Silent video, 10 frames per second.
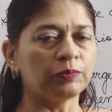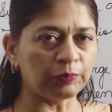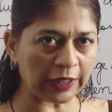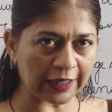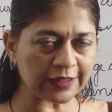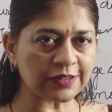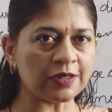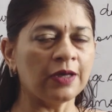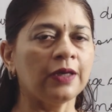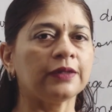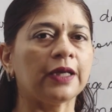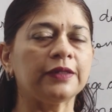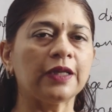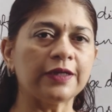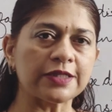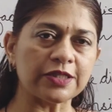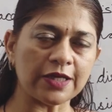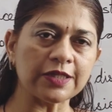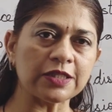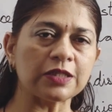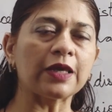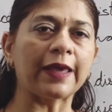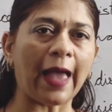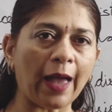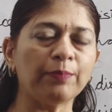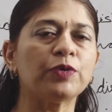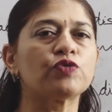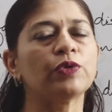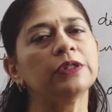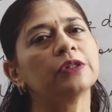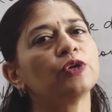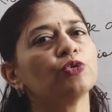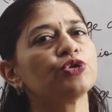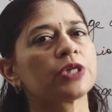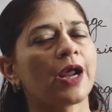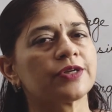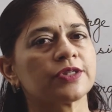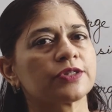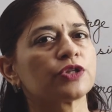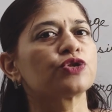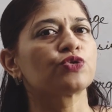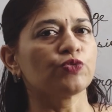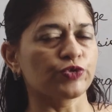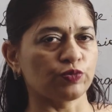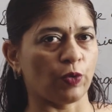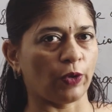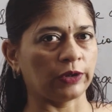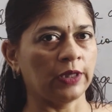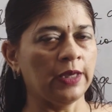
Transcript: placed that the distance, the gap between the two charges is too small,